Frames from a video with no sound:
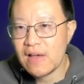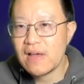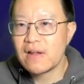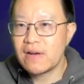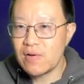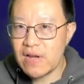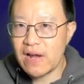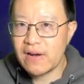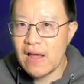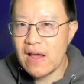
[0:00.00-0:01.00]
So yes,
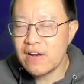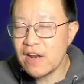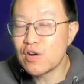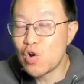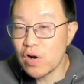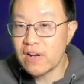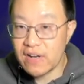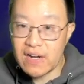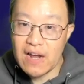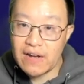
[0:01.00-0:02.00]
it's as good as
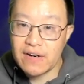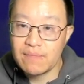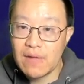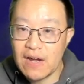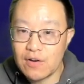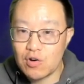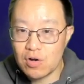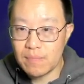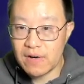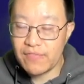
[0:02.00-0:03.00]
it gets in
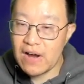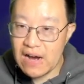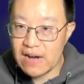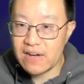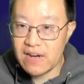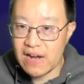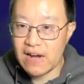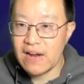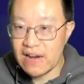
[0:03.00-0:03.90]
terms of content and